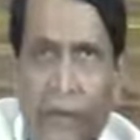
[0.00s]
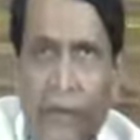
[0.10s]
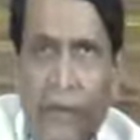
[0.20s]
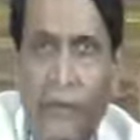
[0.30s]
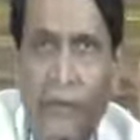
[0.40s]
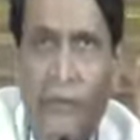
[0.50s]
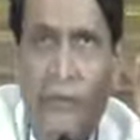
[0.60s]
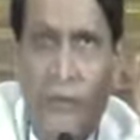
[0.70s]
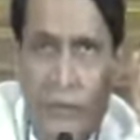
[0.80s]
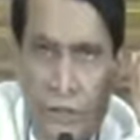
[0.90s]

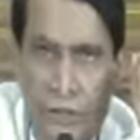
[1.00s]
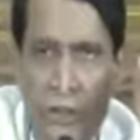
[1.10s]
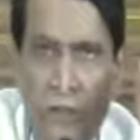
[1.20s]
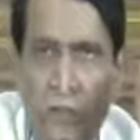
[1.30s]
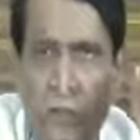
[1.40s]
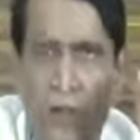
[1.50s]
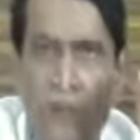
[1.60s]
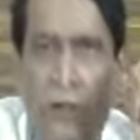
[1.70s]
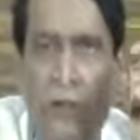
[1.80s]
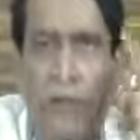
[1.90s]
sincerely working on the
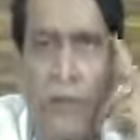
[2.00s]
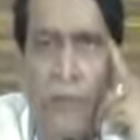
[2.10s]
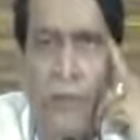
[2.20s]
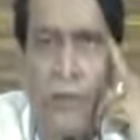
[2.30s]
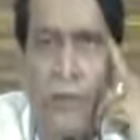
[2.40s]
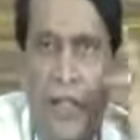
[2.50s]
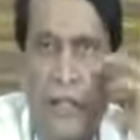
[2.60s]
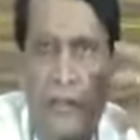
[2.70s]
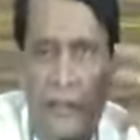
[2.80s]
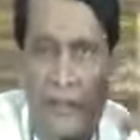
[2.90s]
task
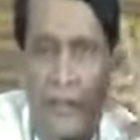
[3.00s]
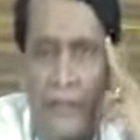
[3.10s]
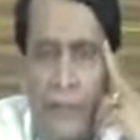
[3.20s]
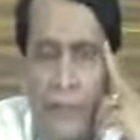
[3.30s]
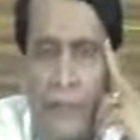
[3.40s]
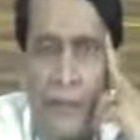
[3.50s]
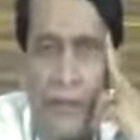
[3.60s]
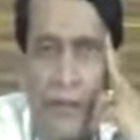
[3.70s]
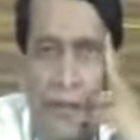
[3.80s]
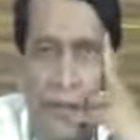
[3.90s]
assigned
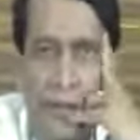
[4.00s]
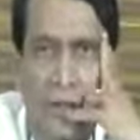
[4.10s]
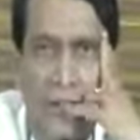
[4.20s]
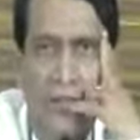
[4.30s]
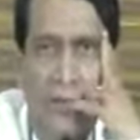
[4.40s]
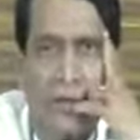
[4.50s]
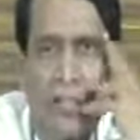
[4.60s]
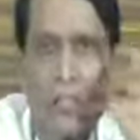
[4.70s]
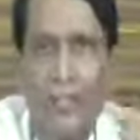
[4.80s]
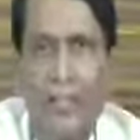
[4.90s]
has to be done, and
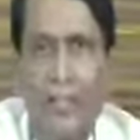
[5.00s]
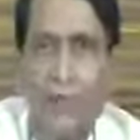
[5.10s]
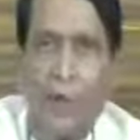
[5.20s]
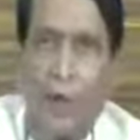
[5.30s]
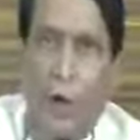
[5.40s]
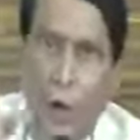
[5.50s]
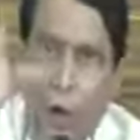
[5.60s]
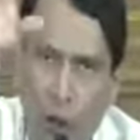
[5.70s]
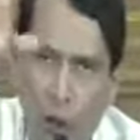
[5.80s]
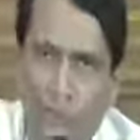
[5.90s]
therefore all
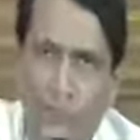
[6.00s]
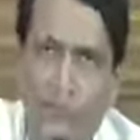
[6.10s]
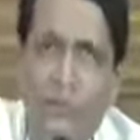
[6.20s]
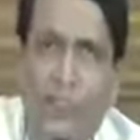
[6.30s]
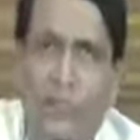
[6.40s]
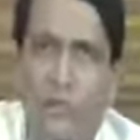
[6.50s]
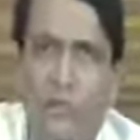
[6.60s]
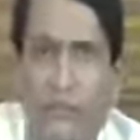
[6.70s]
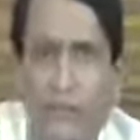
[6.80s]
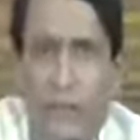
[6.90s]
operations of the railways,
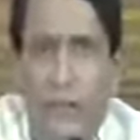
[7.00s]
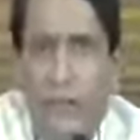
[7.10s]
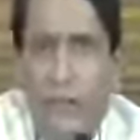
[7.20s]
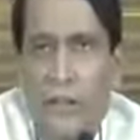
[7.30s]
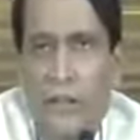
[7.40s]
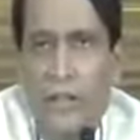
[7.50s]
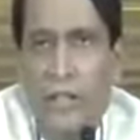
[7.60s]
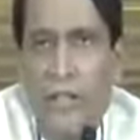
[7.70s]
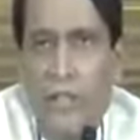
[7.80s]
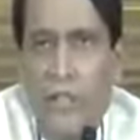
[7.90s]
if they are carried
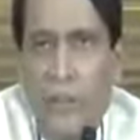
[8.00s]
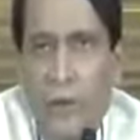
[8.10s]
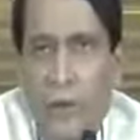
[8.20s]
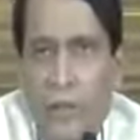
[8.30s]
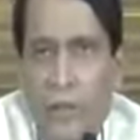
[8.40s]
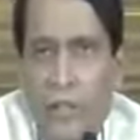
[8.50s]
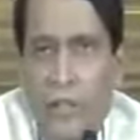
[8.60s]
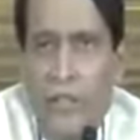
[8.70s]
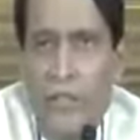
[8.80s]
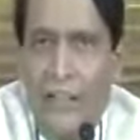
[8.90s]
out as they are
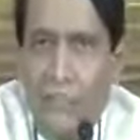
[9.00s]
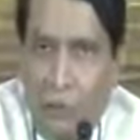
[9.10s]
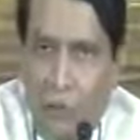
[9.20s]
supposed to be,